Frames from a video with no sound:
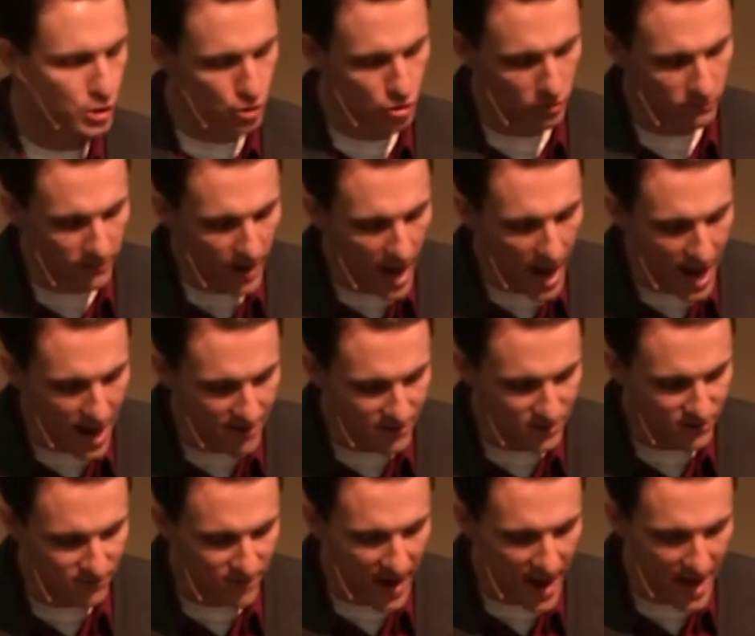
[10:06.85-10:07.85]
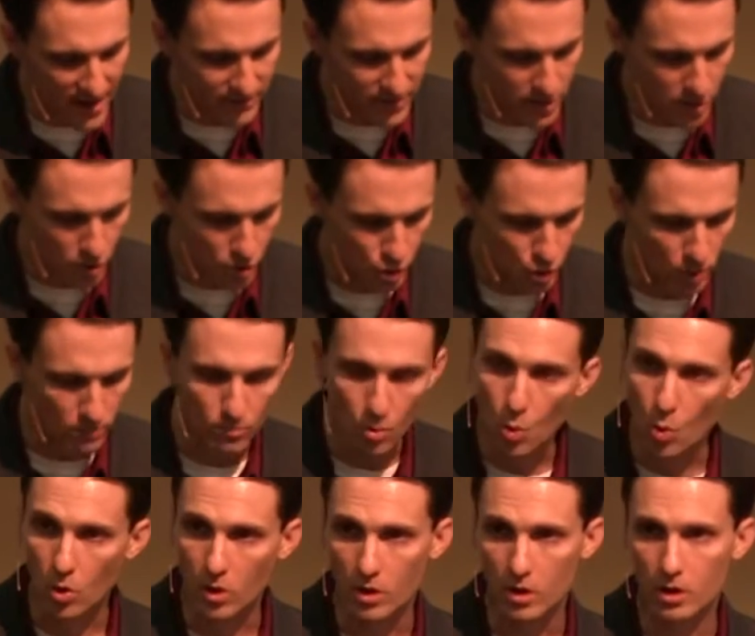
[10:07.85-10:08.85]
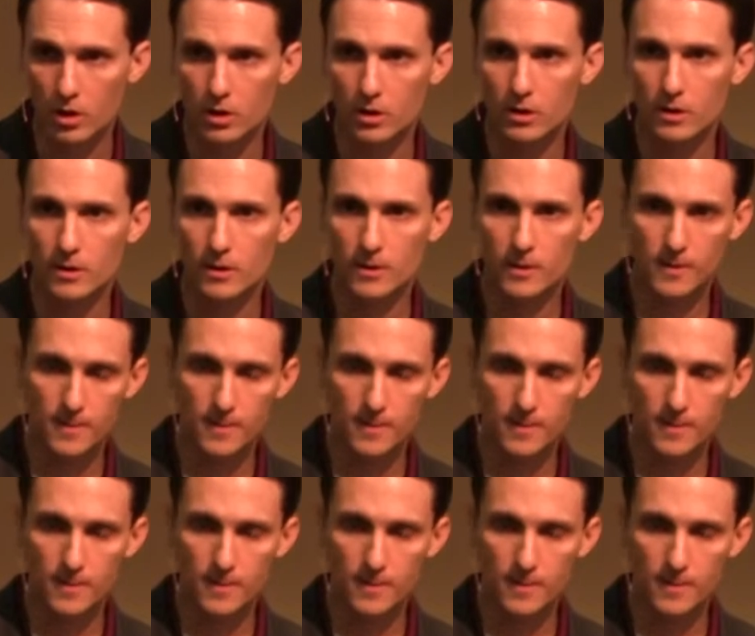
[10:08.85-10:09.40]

survives five years or more.